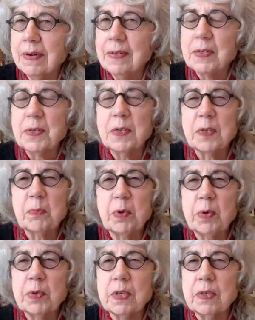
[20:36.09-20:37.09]
Does this
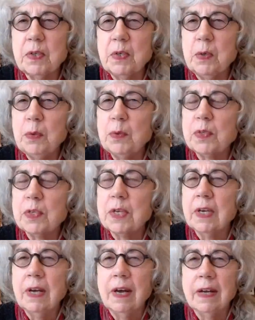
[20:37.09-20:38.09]
person use
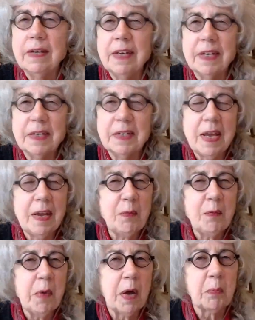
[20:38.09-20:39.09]
a
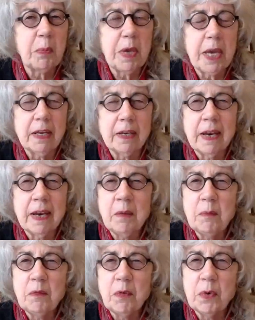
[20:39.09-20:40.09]
nickname, a pet
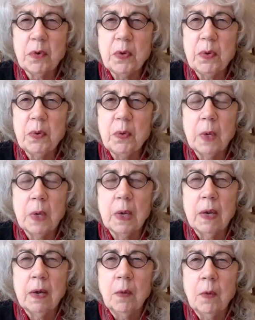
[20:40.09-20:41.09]
name for you?
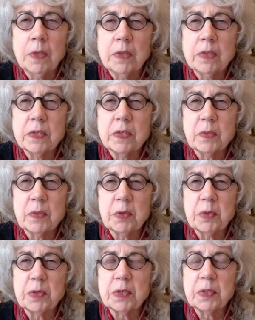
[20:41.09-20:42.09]
What does this
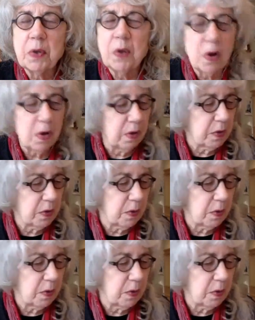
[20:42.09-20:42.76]
person call